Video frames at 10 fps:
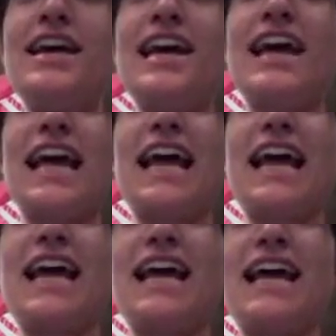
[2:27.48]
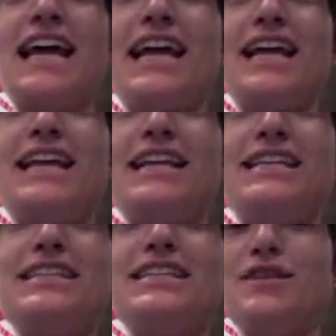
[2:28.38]

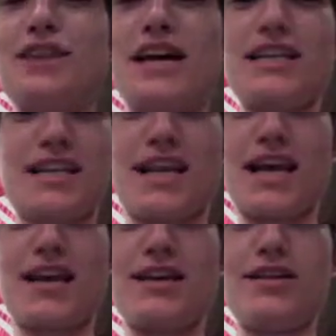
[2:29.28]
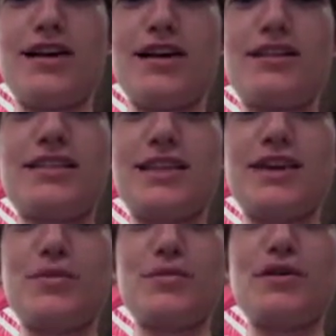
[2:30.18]
And I say and a lot. It's
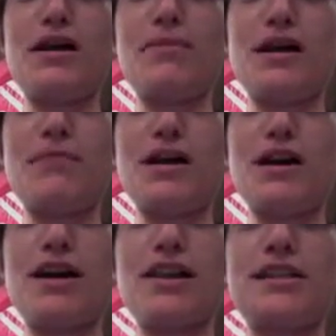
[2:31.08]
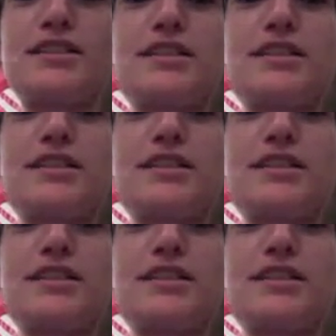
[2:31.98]
terrible. I'm gonna get better at this.